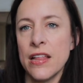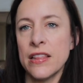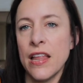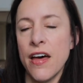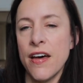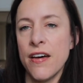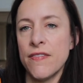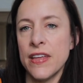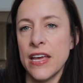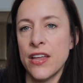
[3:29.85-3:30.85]

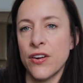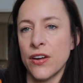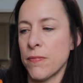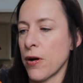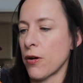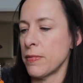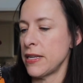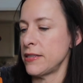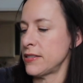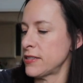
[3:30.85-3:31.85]
Love the inner
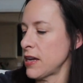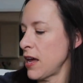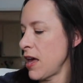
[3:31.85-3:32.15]
compartments.